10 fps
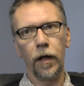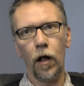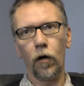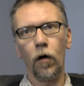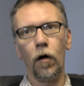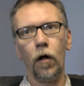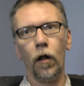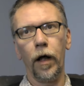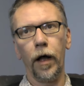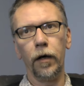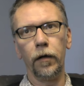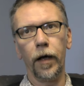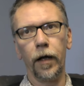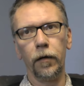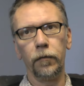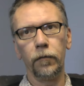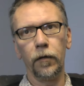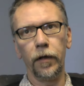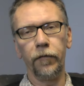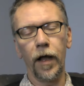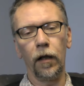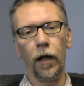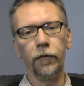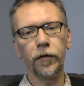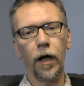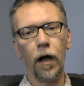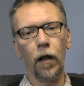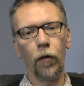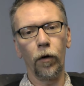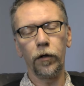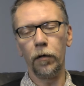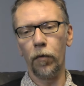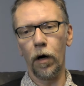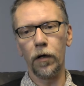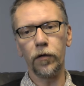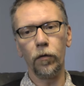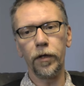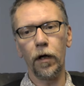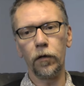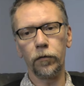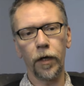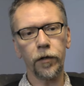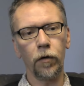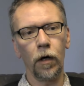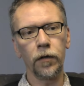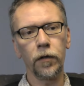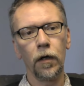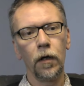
alcohol and, and live that lifestyle. I worked in bars, hotels, restaurants.